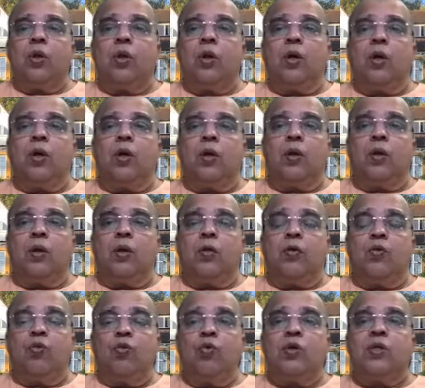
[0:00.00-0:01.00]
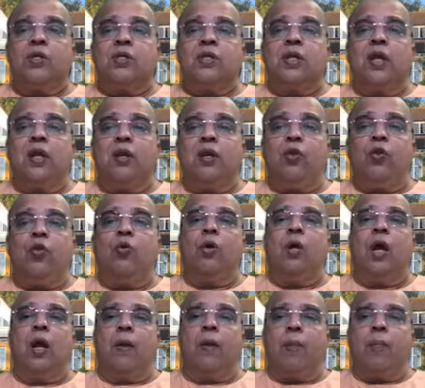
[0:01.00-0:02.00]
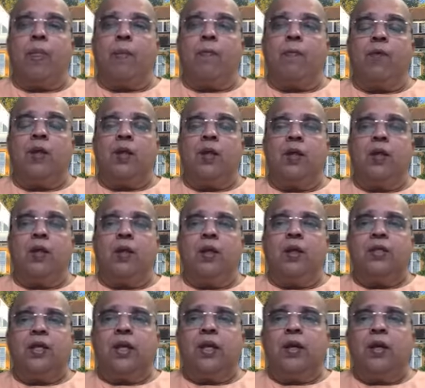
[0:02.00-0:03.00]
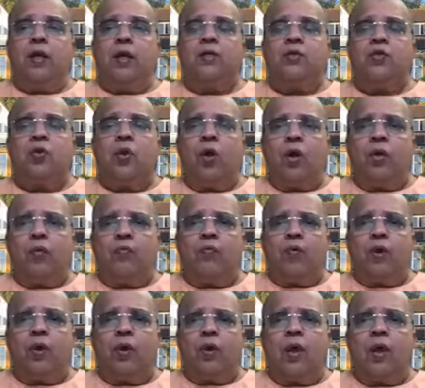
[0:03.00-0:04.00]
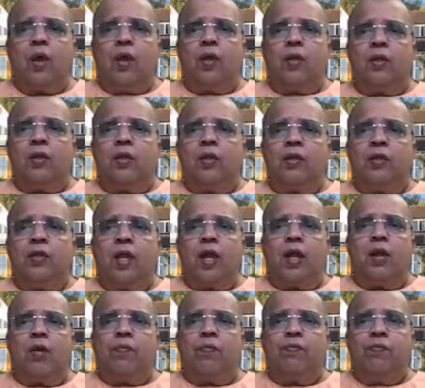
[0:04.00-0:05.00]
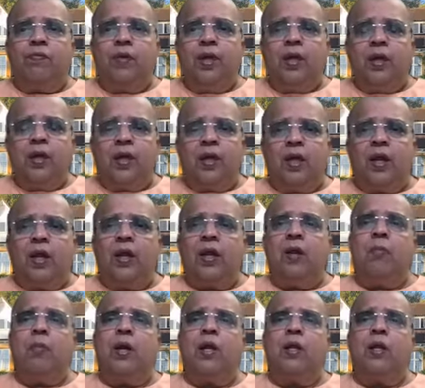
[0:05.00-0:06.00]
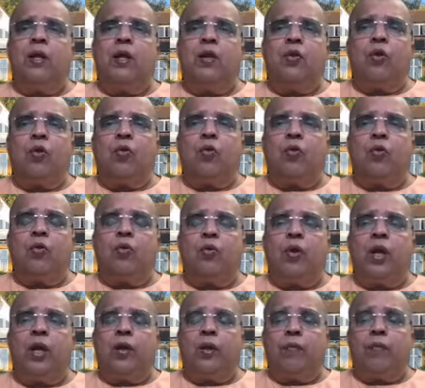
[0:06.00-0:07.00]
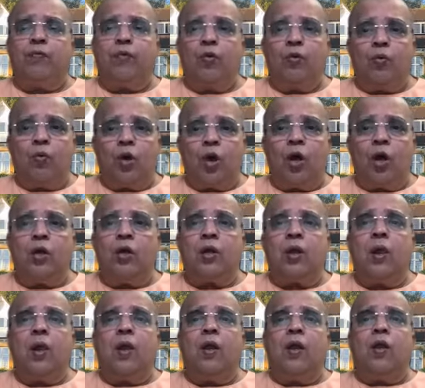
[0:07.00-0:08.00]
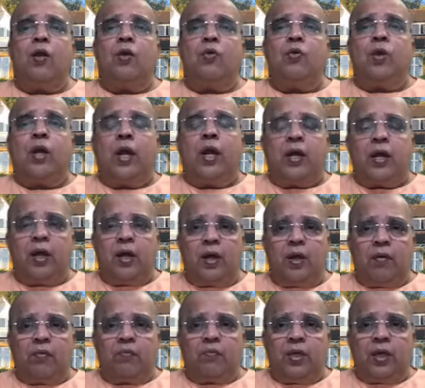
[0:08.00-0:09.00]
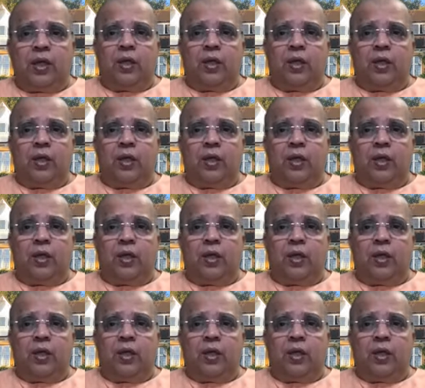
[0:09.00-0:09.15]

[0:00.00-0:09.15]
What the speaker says: roots in yoga. He said it's not for the sake of fearing anybody that you have to do. If you want to get rid of